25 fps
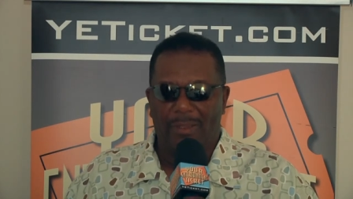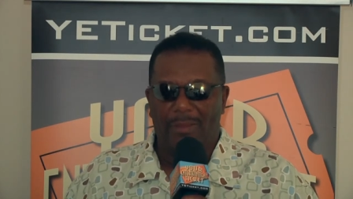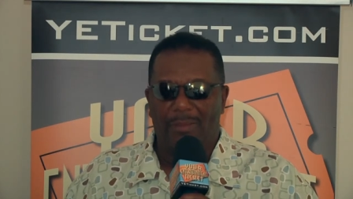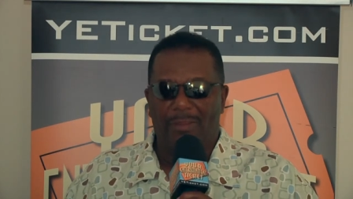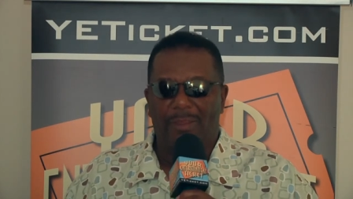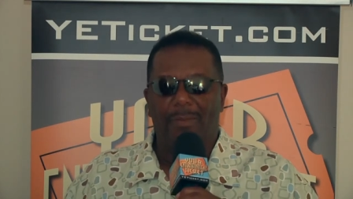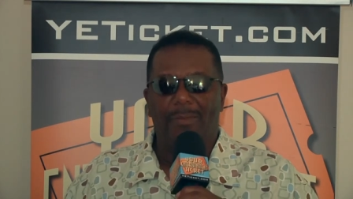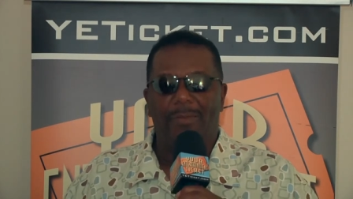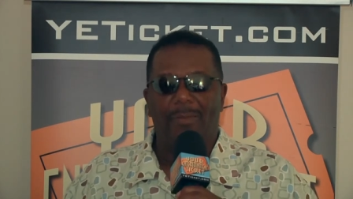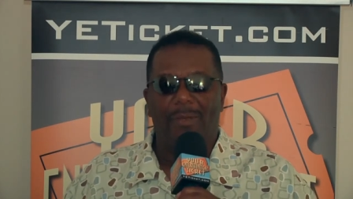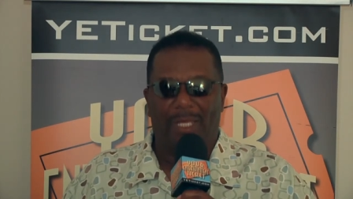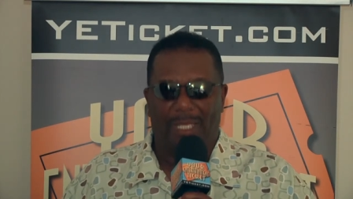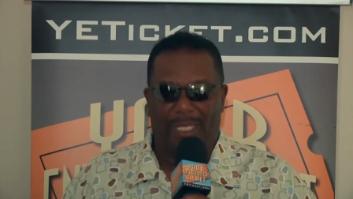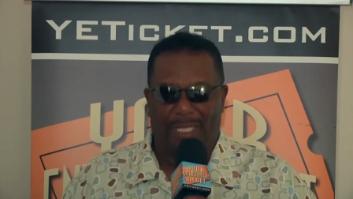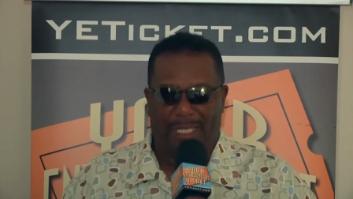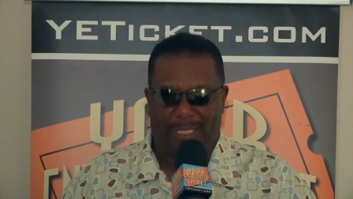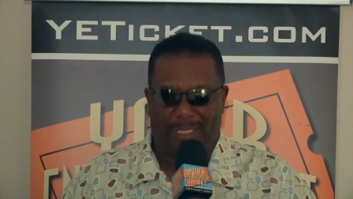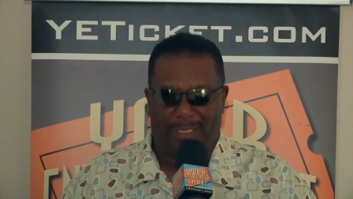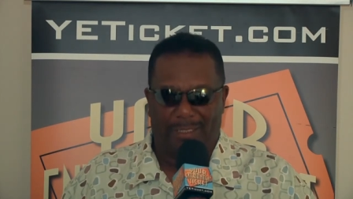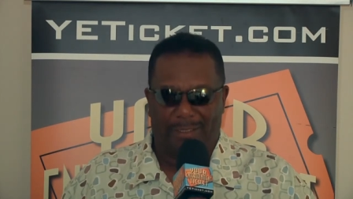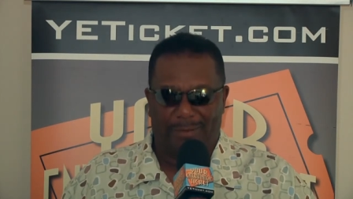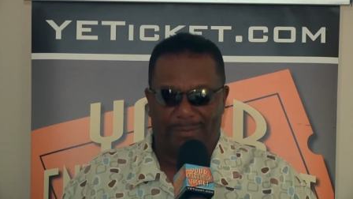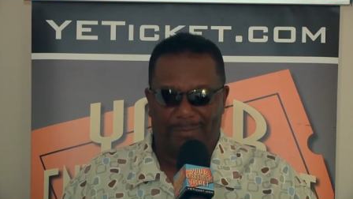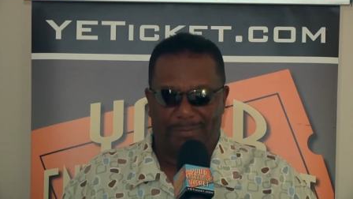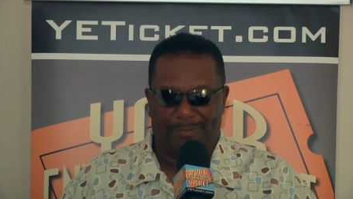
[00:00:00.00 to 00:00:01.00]
the
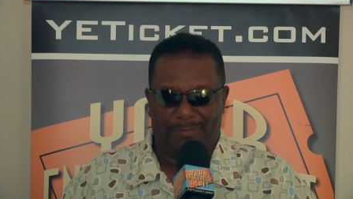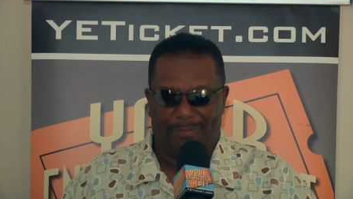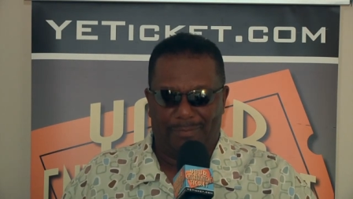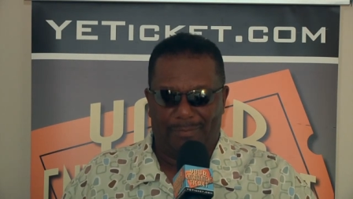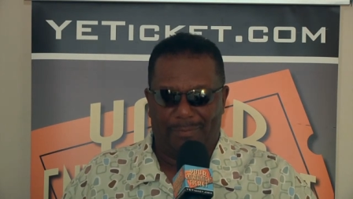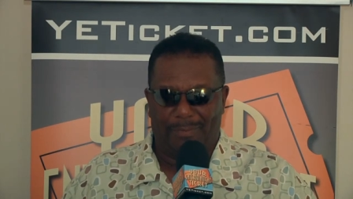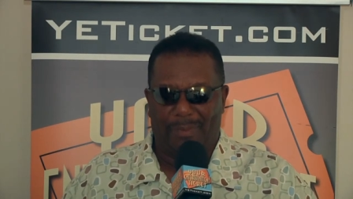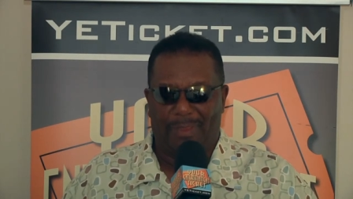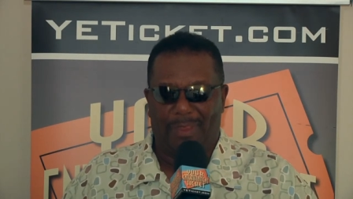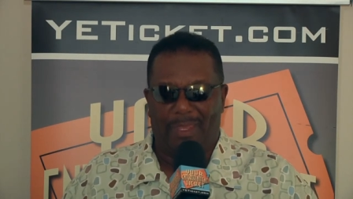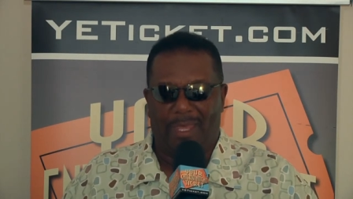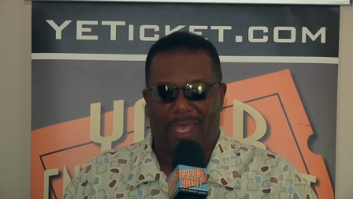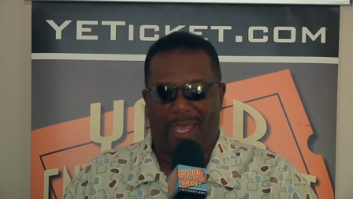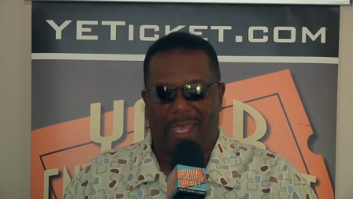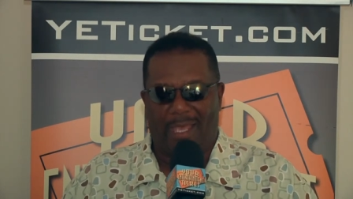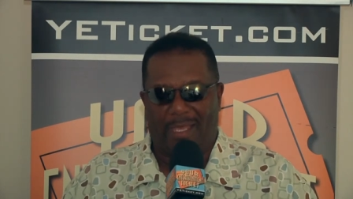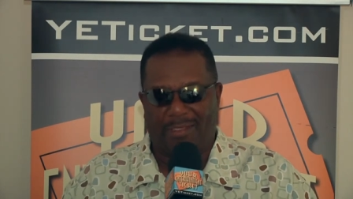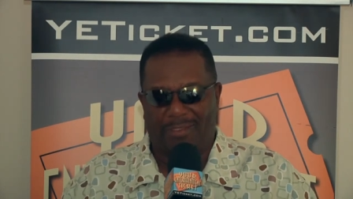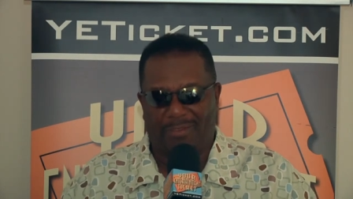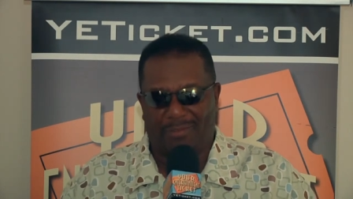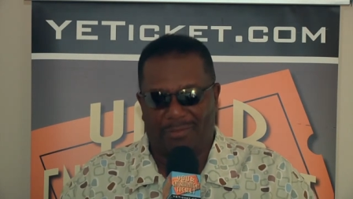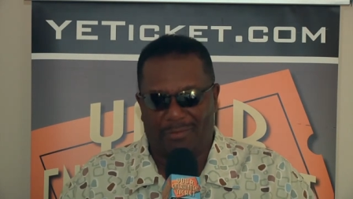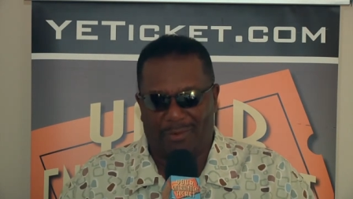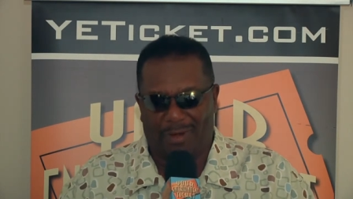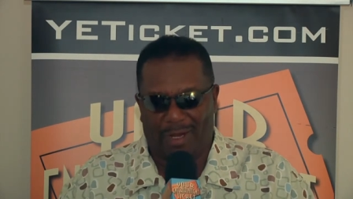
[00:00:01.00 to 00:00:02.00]
money.
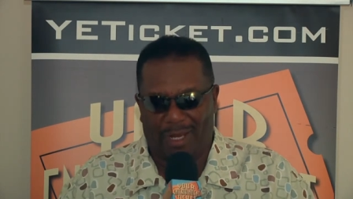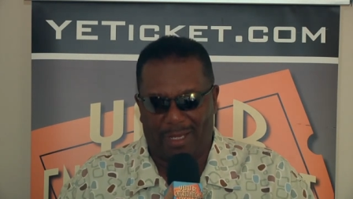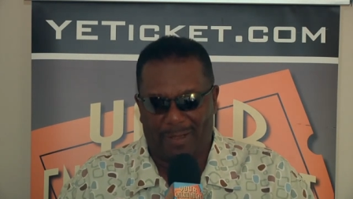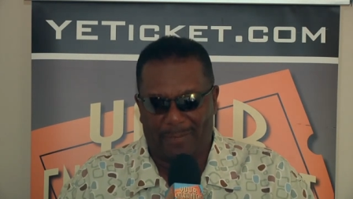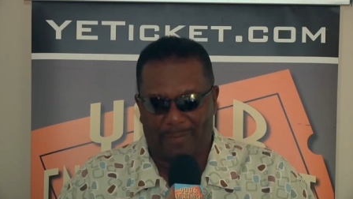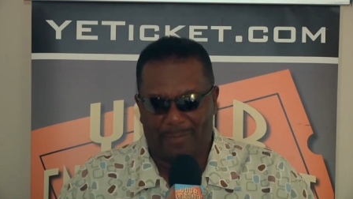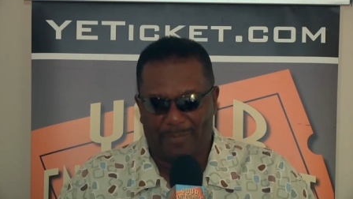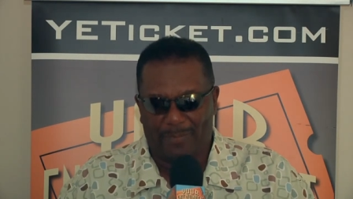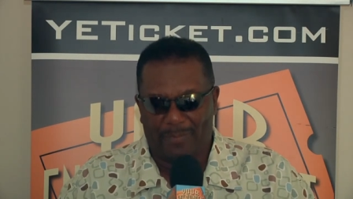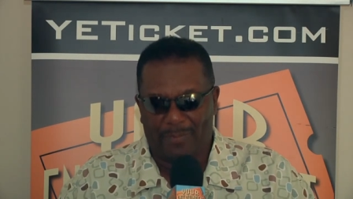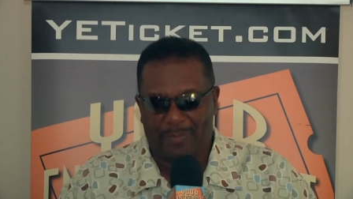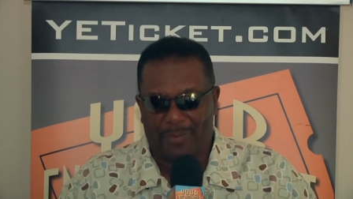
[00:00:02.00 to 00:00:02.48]
That's right.